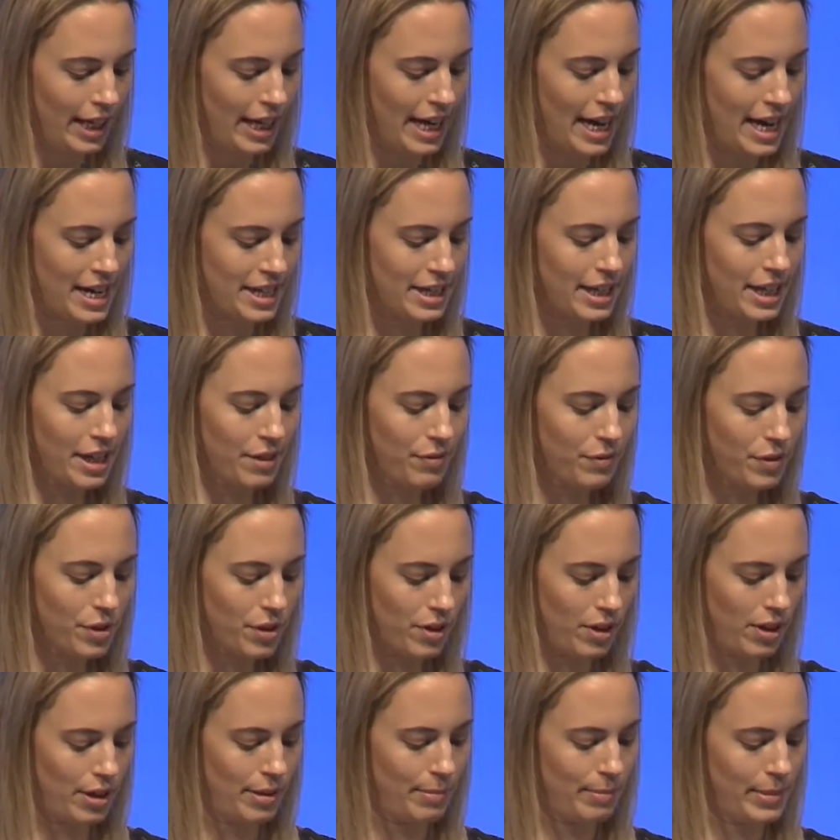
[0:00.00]
And if you
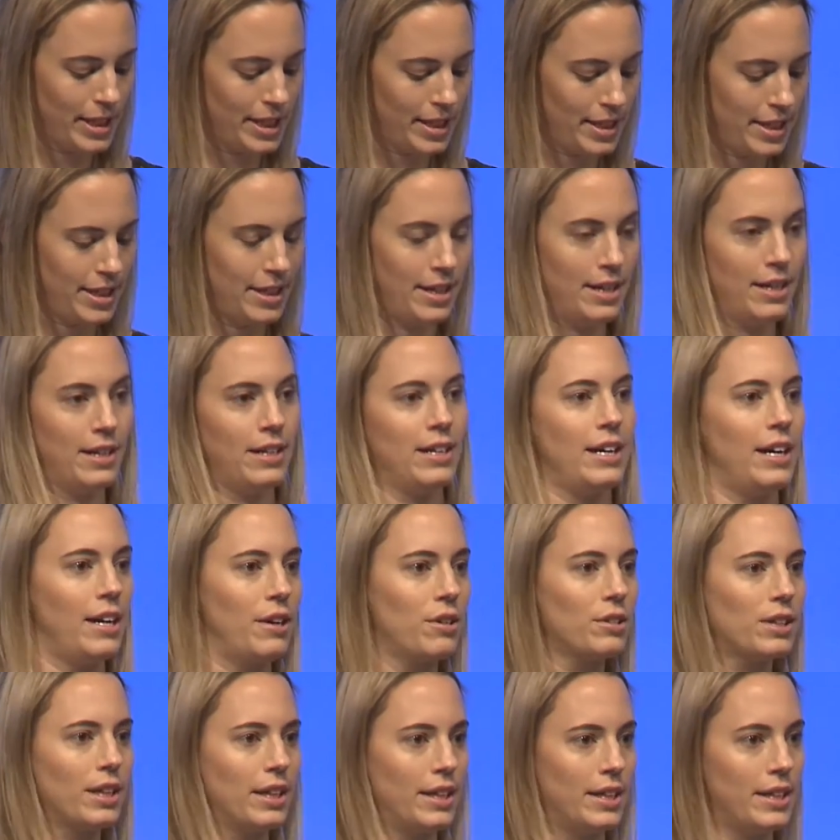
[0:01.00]
are a media
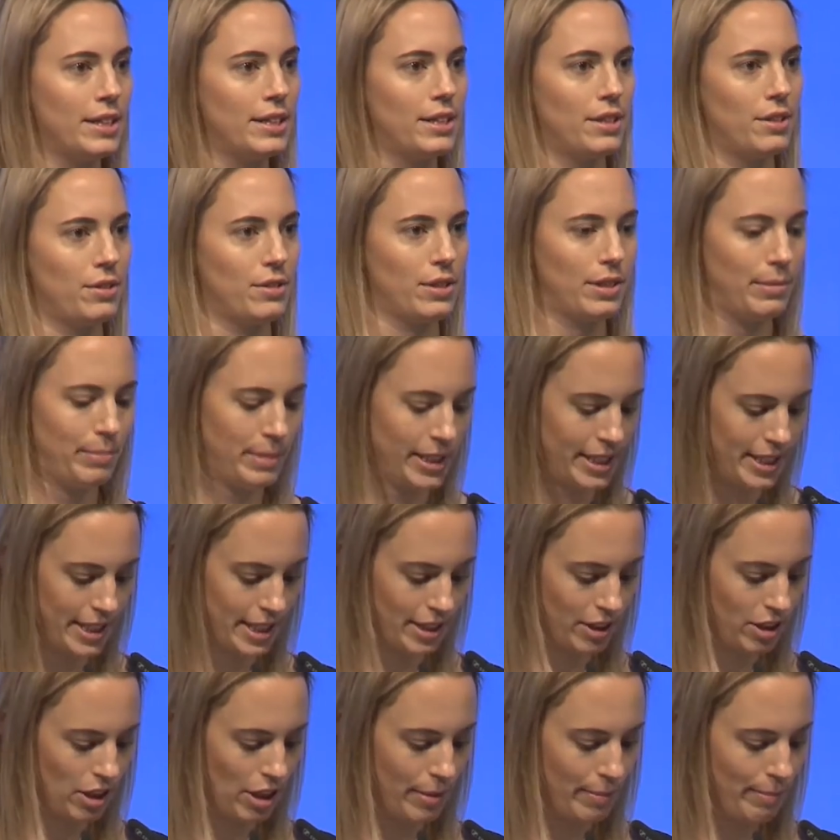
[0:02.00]
outlet or a media
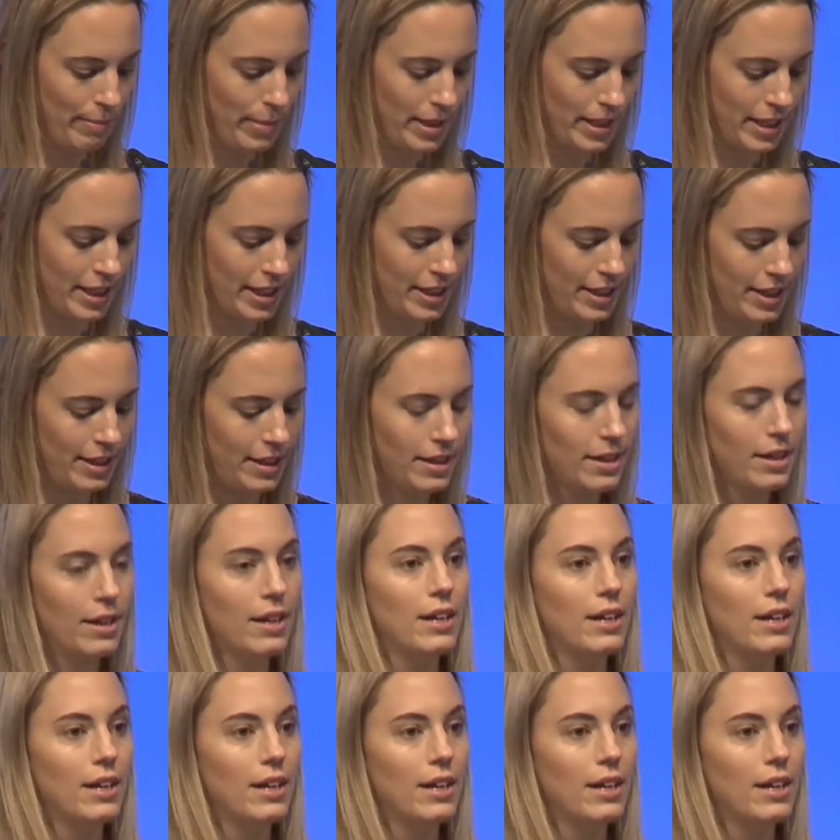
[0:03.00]
company,